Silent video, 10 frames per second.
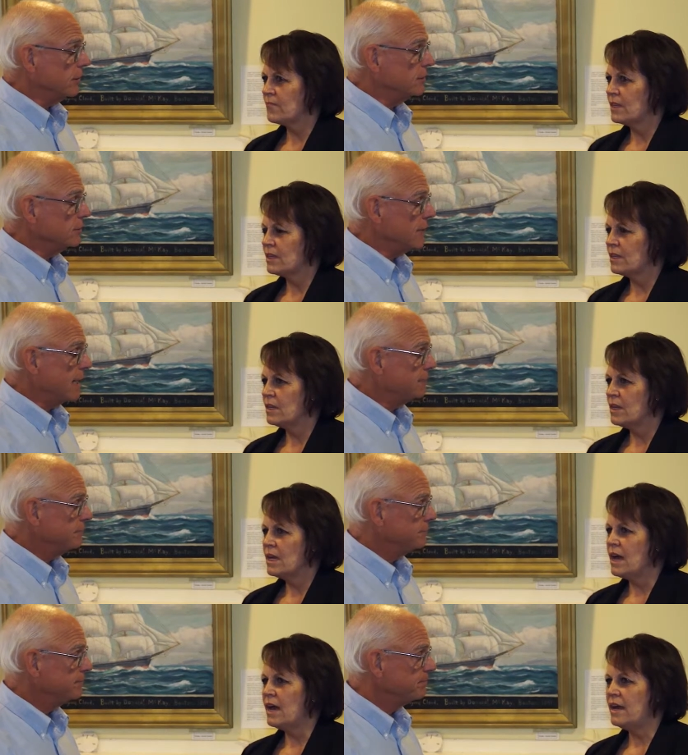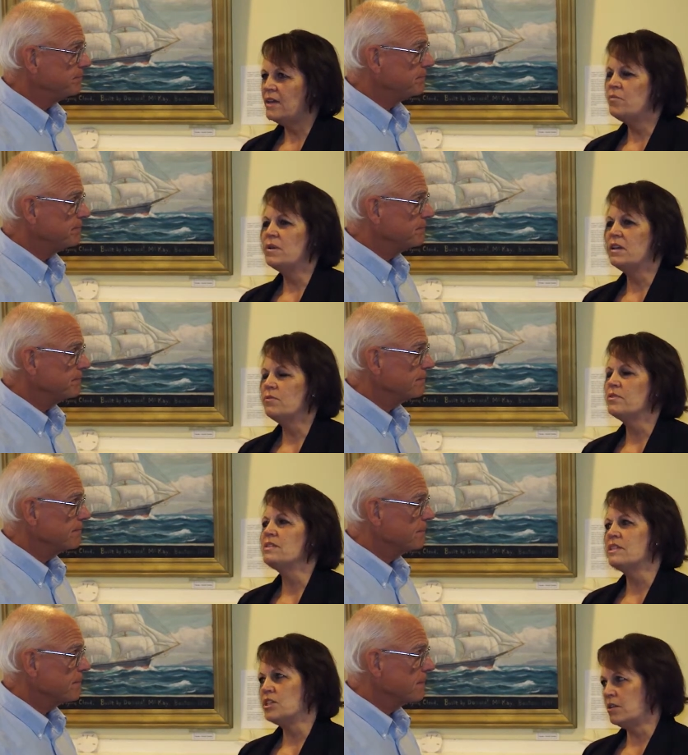Speaker 1: here in Chatham?
Speaker 2: I have been here for
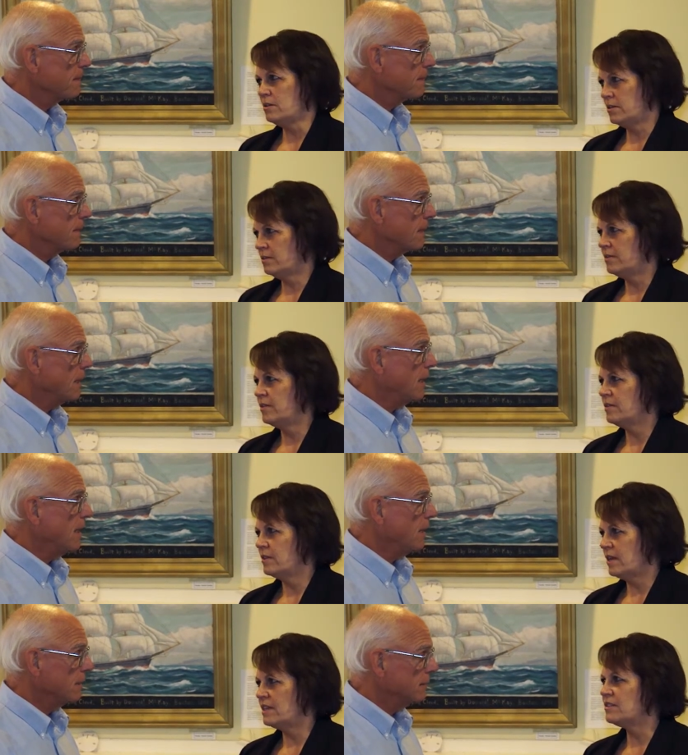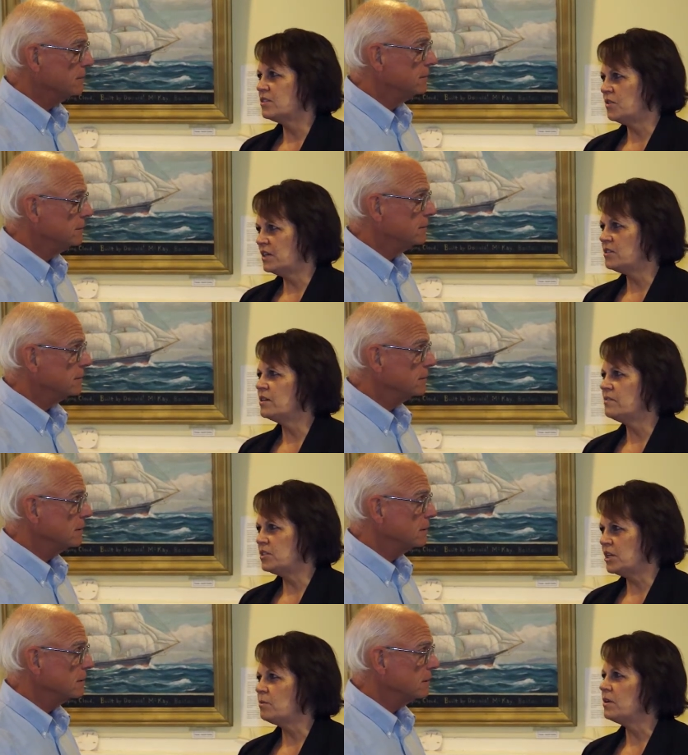six years uh-huh. as the director of
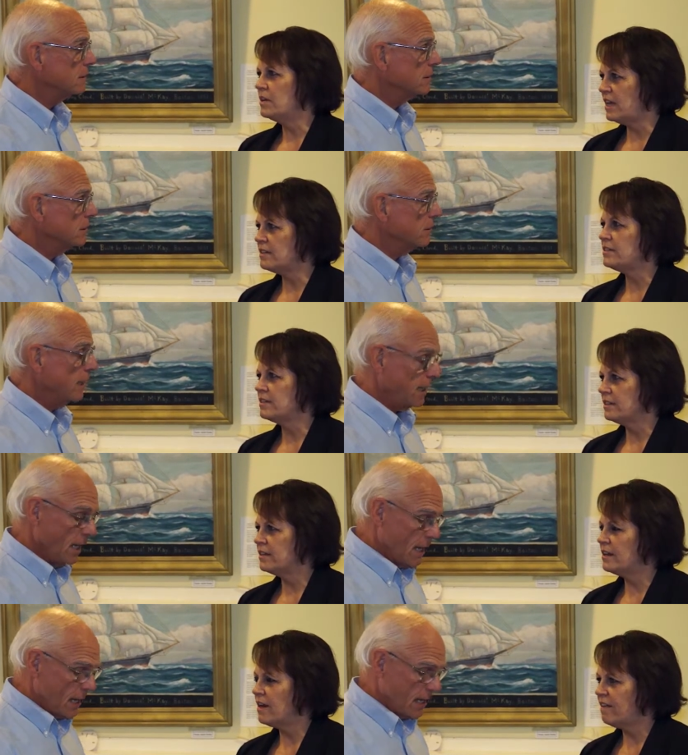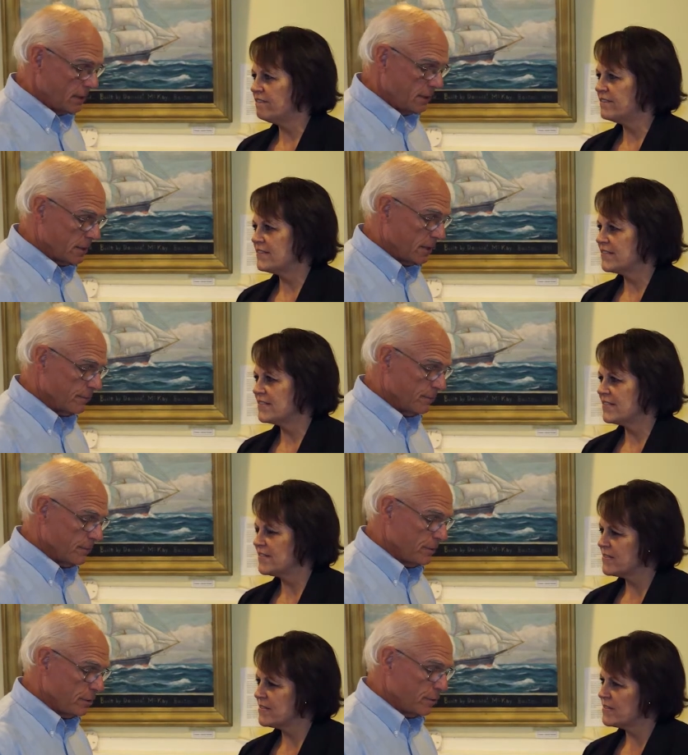the chamber. Yes.
Speaker 1: Okay. And uh,
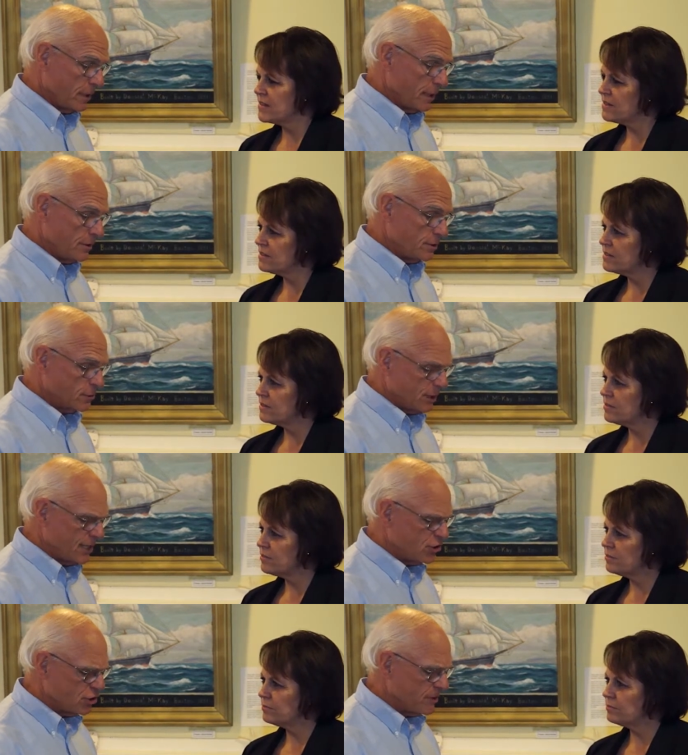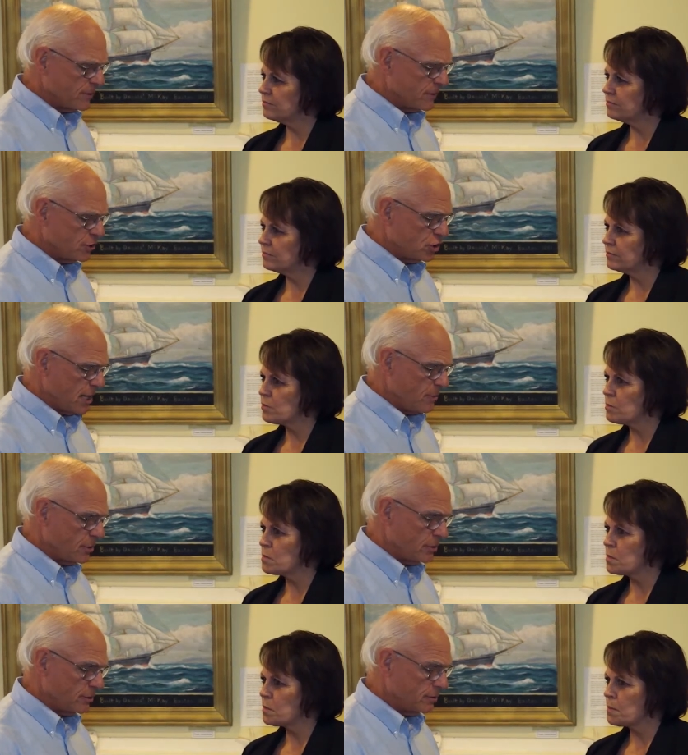your rela- the relationship of the
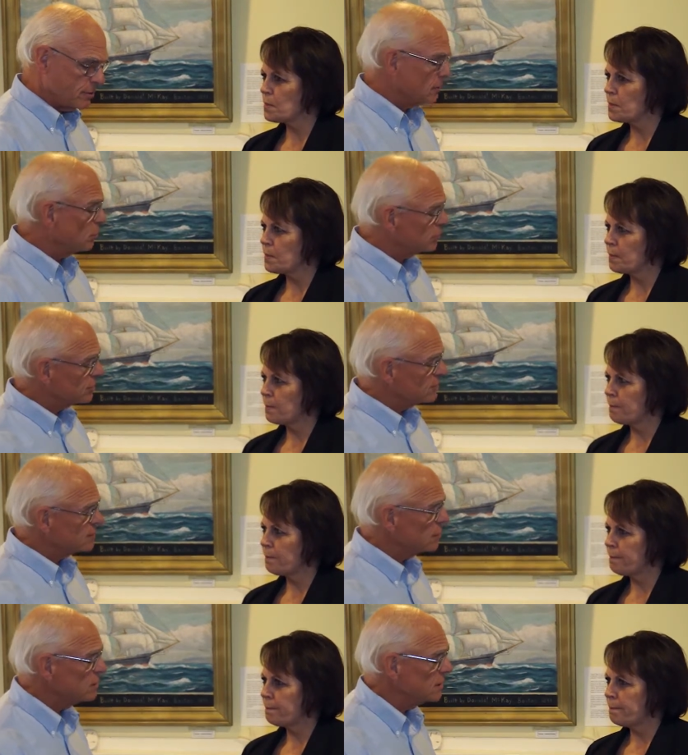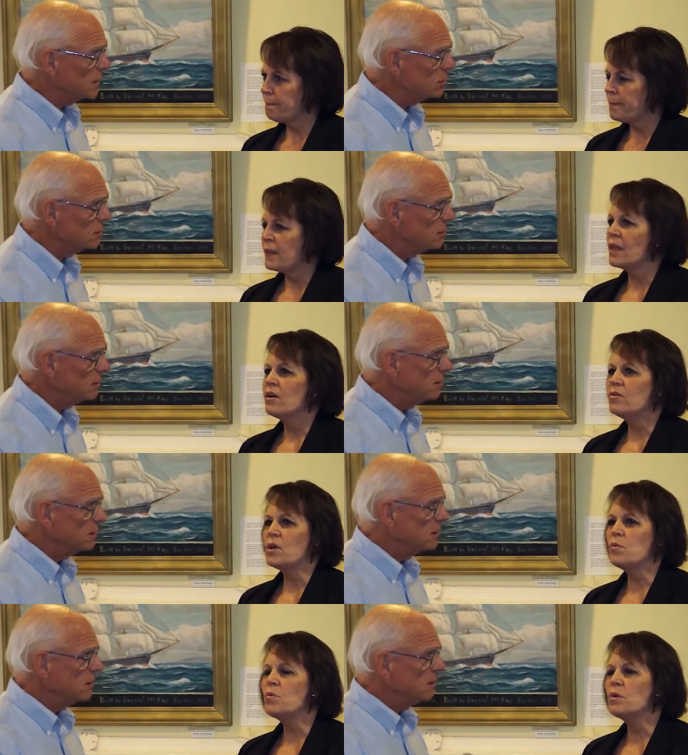chamber to the Merchants Association?
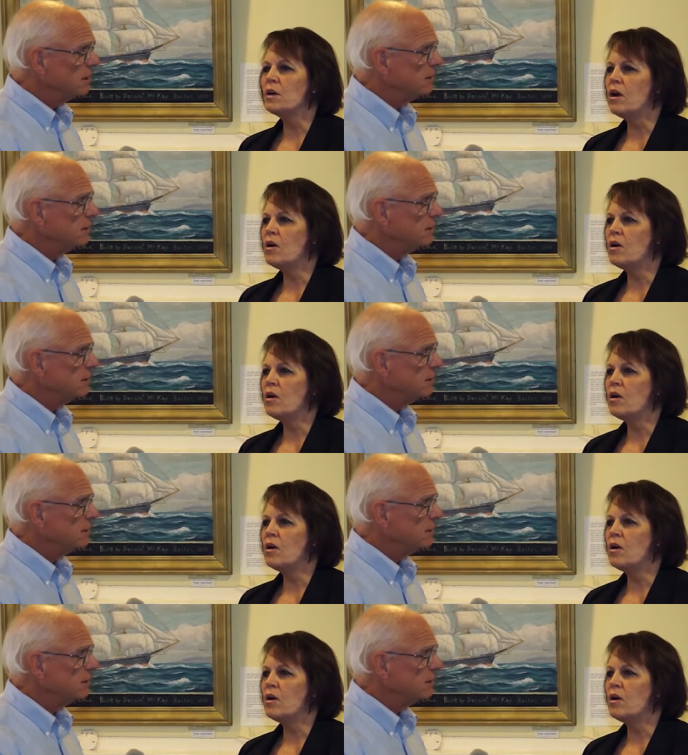
Speaker 2: Okay. Well, we're